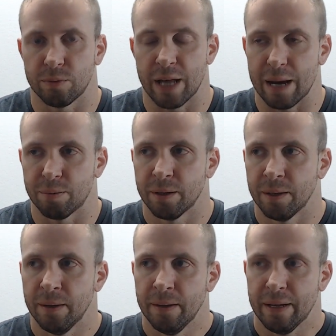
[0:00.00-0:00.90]
lap
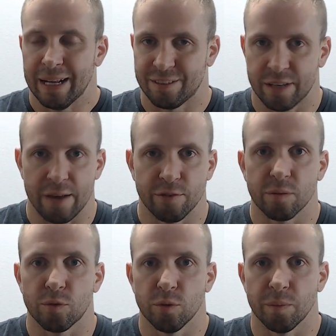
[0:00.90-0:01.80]
and saved
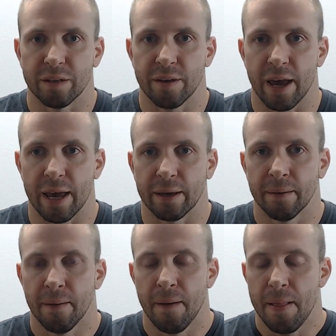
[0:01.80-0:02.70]
some room in the tank.
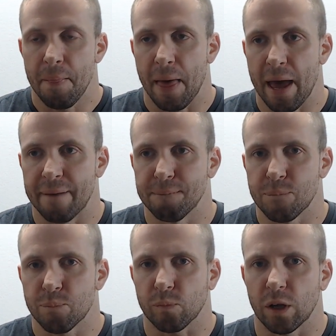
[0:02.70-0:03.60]
And
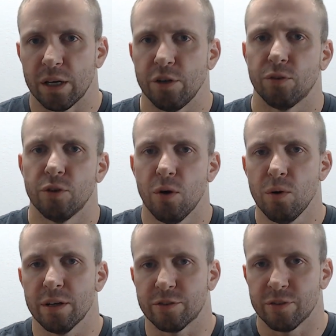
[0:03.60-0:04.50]
you'll
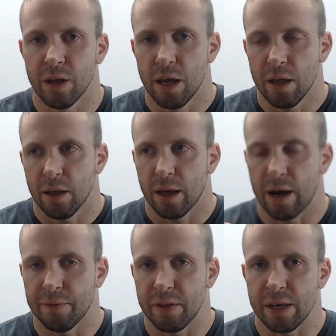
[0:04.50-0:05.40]
notice
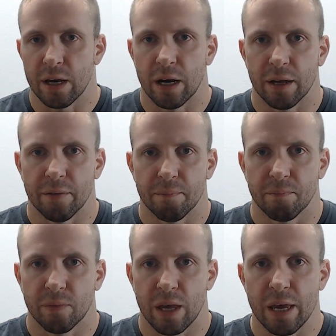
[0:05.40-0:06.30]
on the
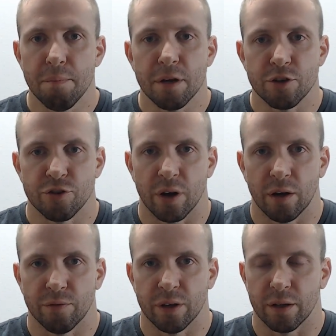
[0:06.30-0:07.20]
image
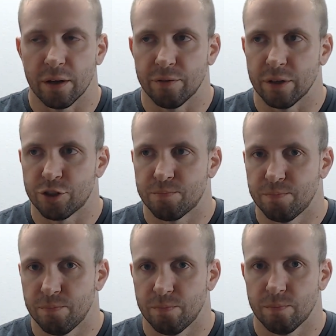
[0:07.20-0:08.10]
of the
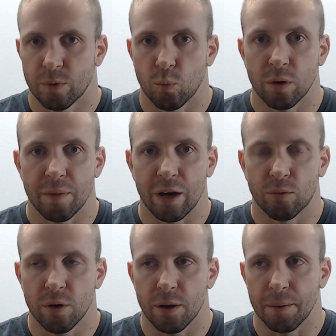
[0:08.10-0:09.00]
1 mile
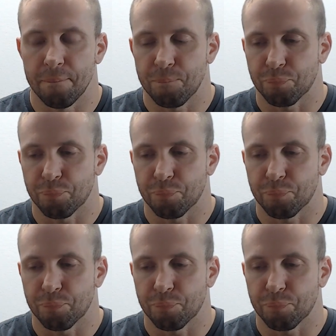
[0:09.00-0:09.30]
run,